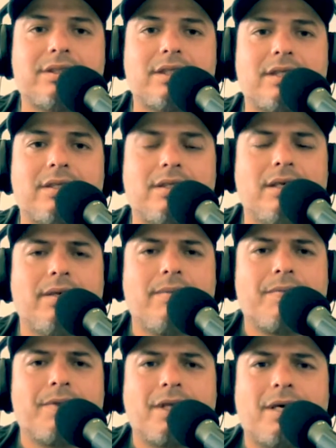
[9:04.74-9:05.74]
and
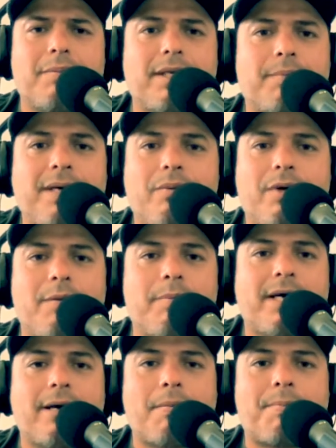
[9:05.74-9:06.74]
I'm like, man, why am
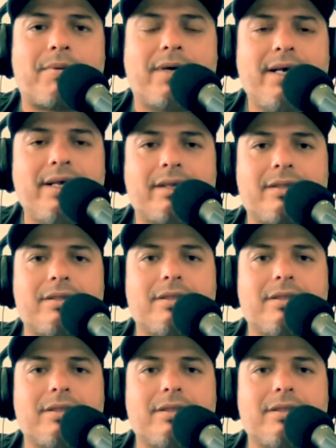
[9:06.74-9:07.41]
I out of breath?